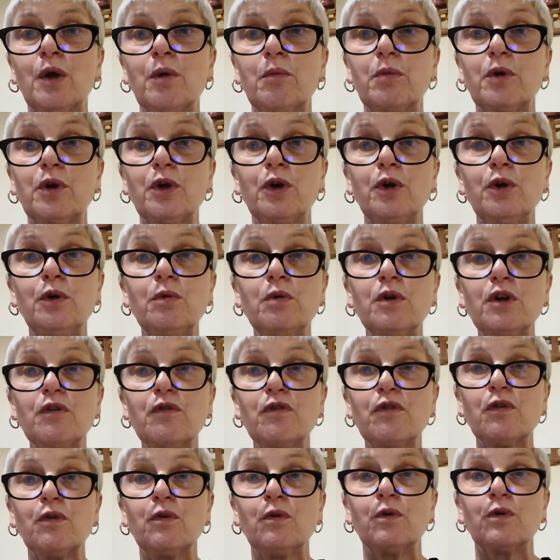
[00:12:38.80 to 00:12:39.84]
But who would have
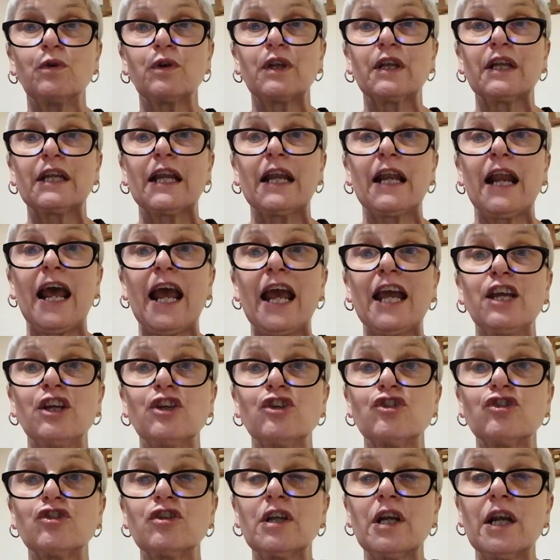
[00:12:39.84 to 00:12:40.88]
thought that an
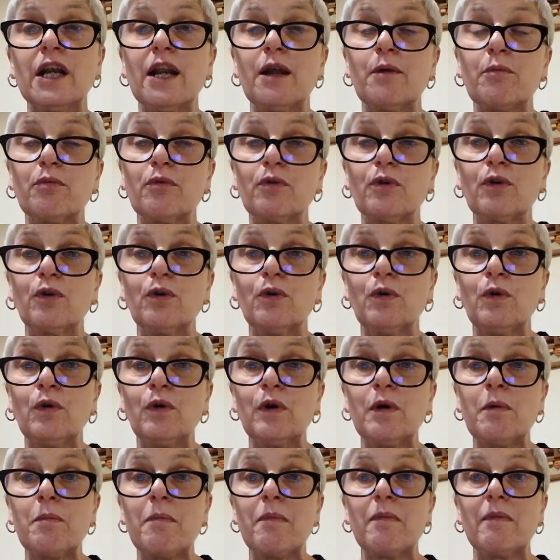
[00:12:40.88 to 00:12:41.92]
ancient
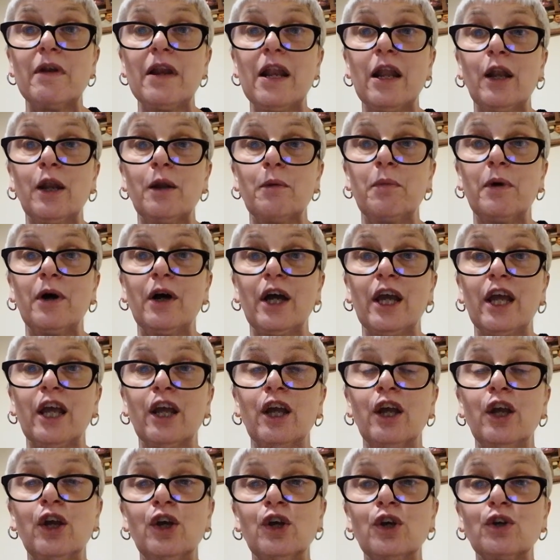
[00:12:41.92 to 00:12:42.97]
leprechaun lullaby
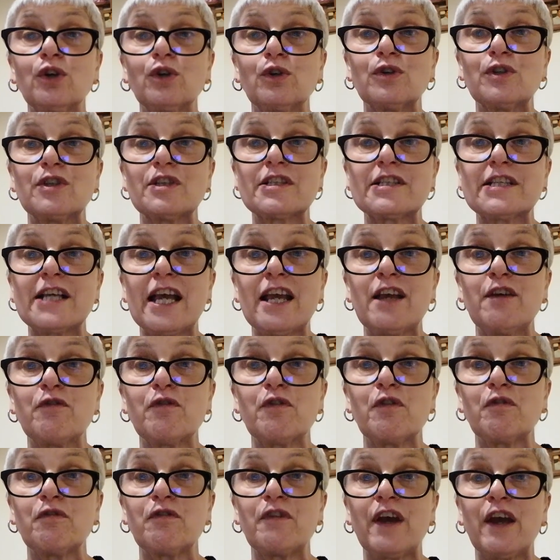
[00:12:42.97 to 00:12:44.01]
could save
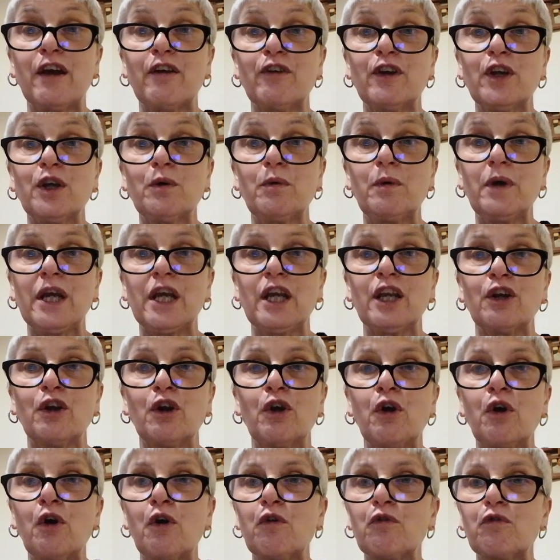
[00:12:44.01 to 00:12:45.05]
the fairy queen
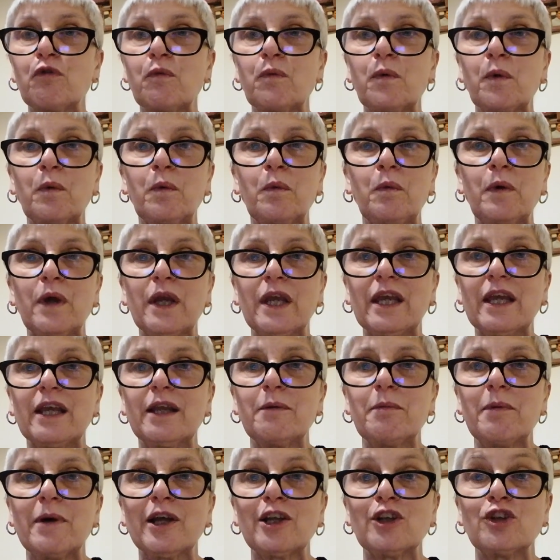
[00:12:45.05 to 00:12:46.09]
from the wicked
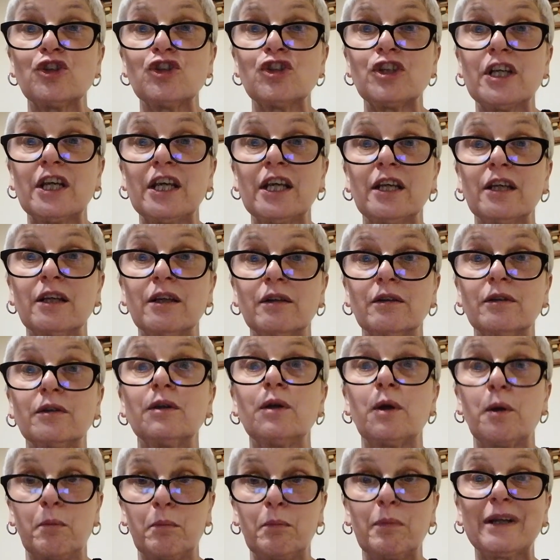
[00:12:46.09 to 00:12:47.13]
Banshee?
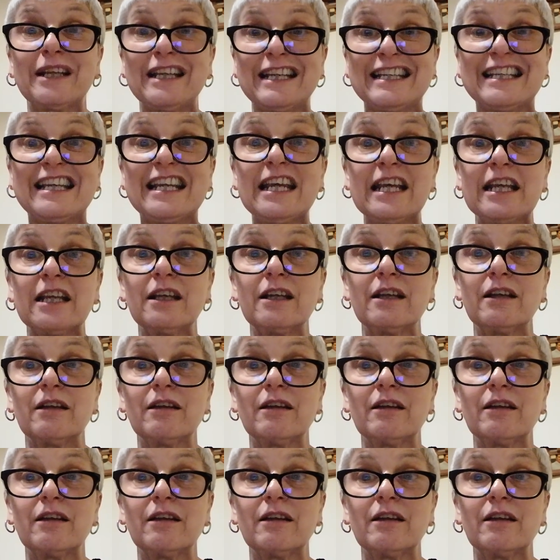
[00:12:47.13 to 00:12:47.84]
But it did.